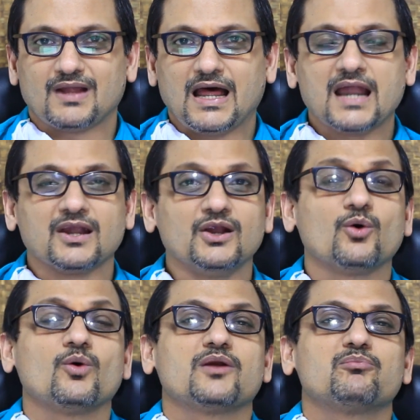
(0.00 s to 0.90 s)
And
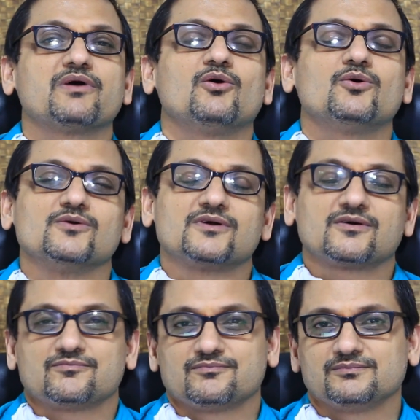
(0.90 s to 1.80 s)
lo and behold,
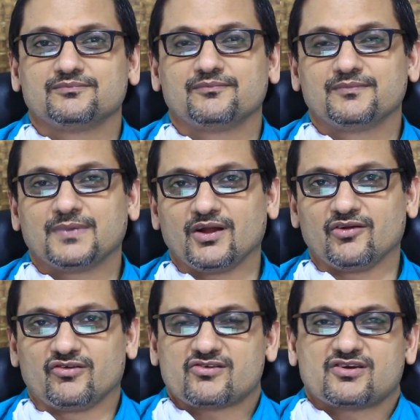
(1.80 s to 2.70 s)

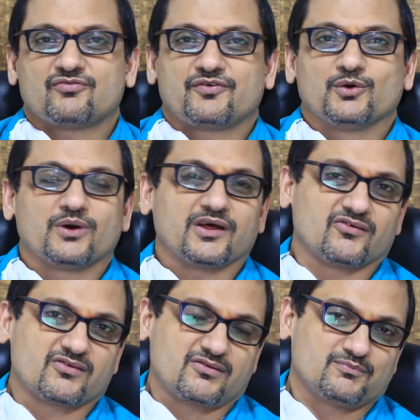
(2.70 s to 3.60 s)
in just a few
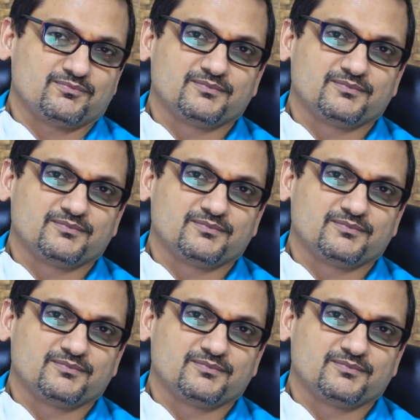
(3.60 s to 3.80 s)
days,